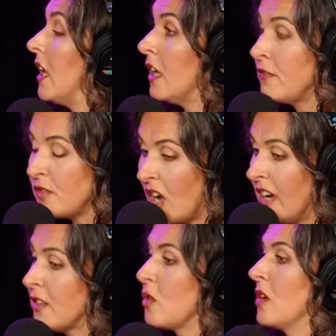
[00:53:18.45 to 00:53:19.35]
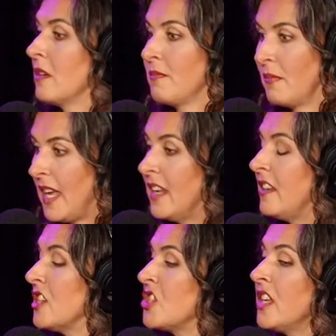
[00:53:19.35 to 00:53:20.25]
If not, or in
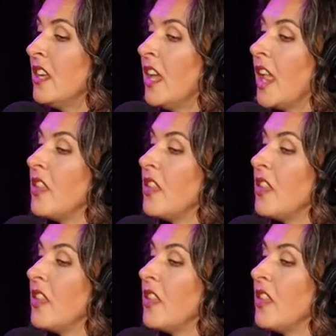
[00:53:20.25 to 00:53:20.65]
addition,